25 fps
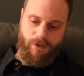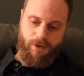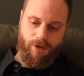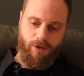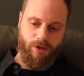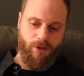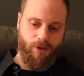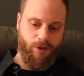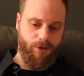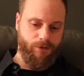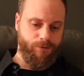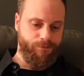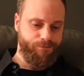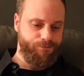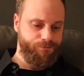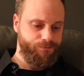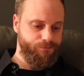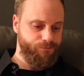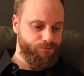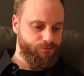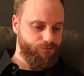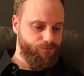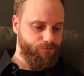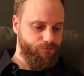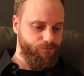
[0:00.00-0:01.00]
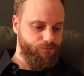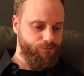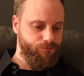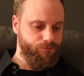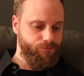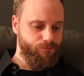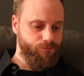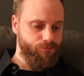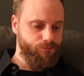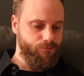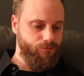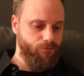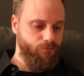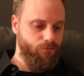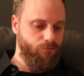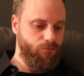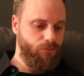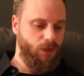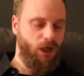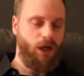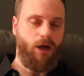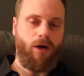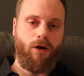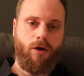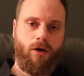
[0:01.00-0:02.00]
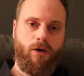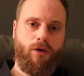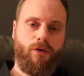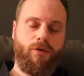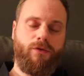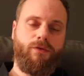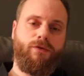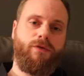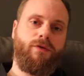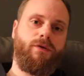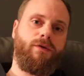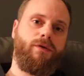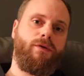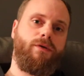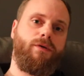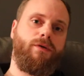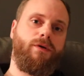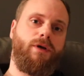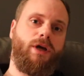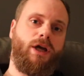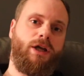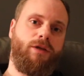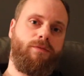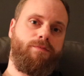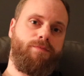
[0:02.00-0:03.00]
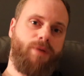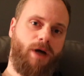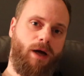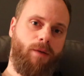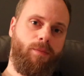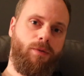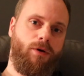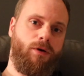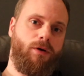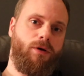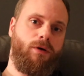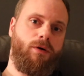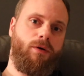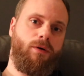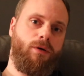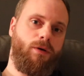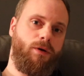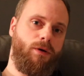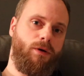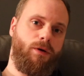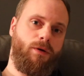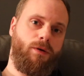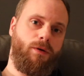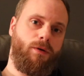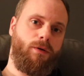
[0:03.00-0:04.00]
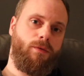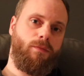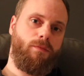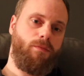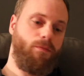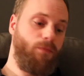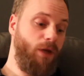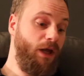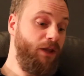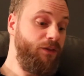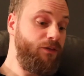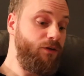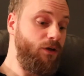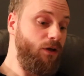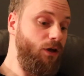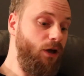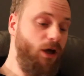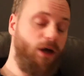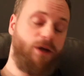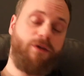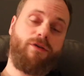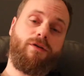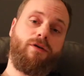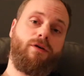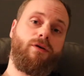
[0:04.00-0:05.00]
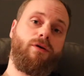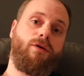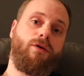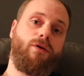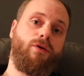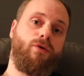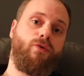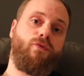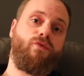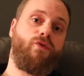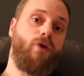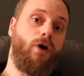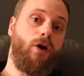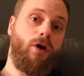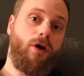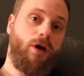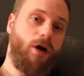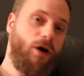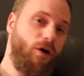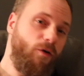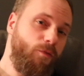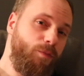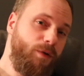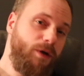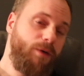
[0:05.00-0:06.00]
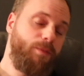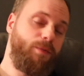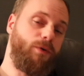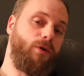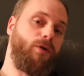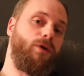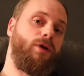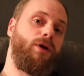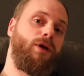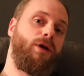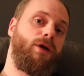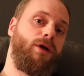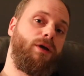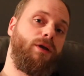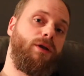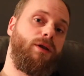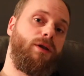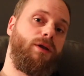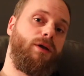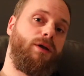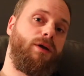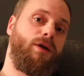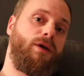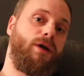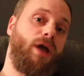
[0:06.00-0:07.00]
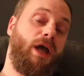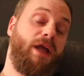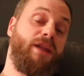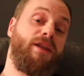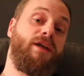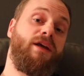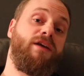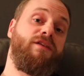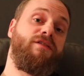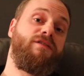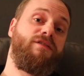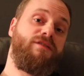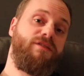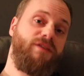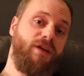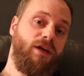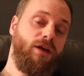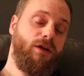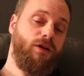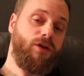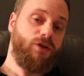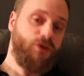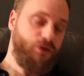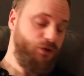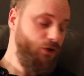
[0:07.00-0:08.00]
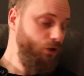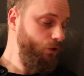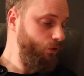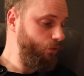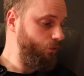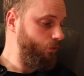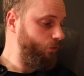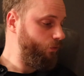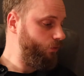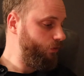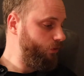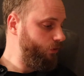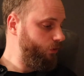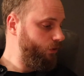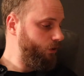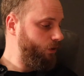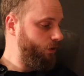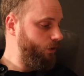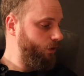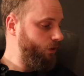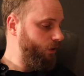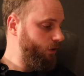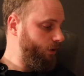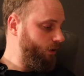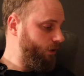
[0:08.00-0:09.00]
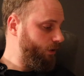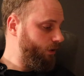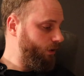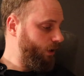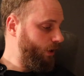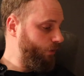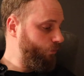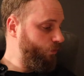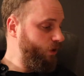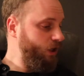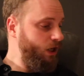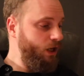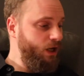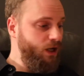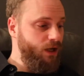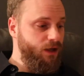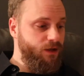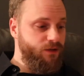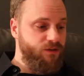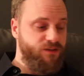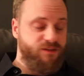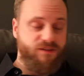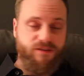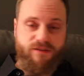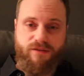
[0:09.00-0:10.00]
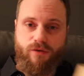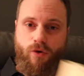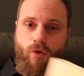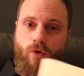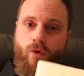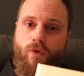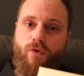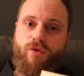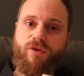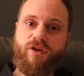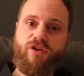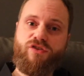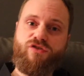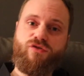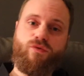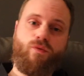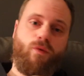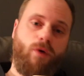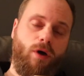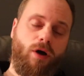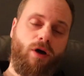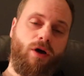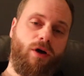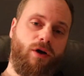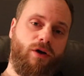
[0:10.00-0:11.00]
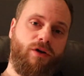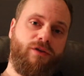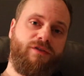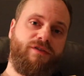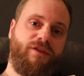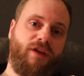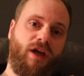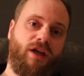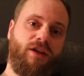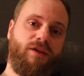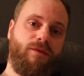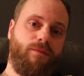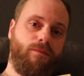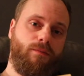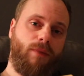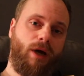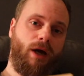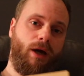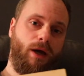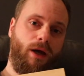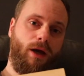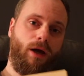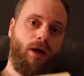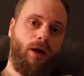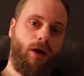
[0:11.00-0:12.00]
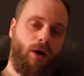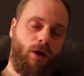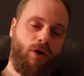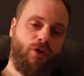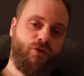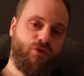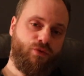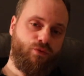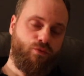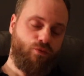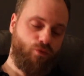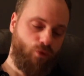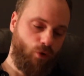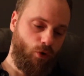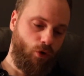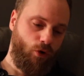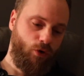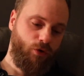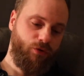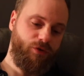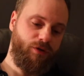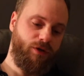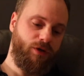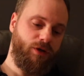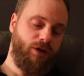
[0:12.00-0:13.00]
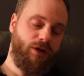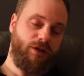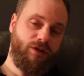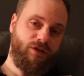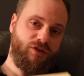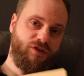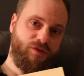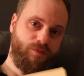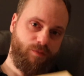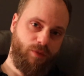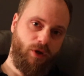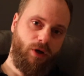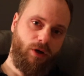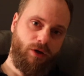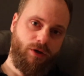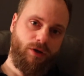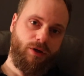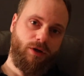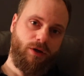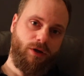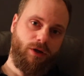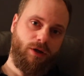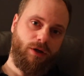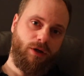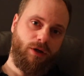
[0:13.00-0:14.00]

you know? My aunt and Pablo meant a lot for a lot of people, and they still do. And when I saw these words that my aunt wrote in this book,